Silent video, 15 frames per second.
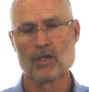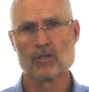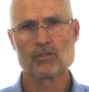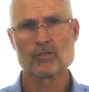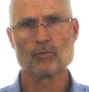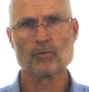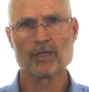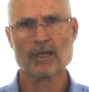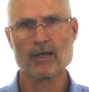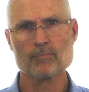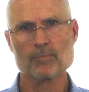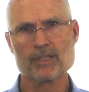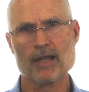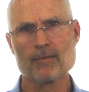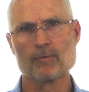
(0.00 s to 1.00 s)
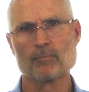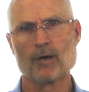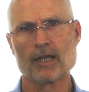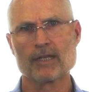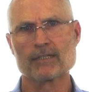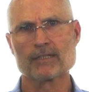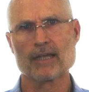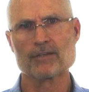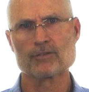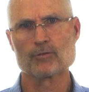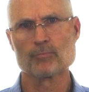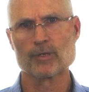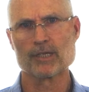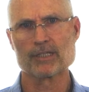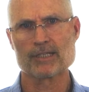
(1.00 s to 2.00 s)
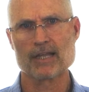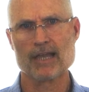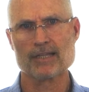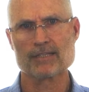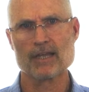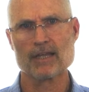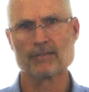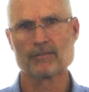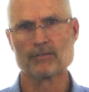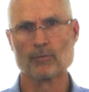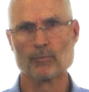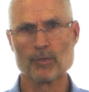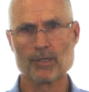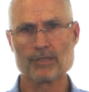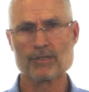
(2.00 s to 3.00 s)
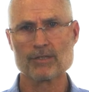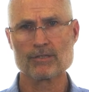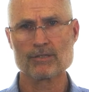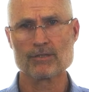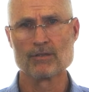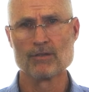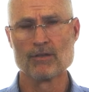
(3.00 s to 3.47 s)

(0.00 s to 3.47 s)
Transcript: So when it comes time to monetize your biggest asset, your business,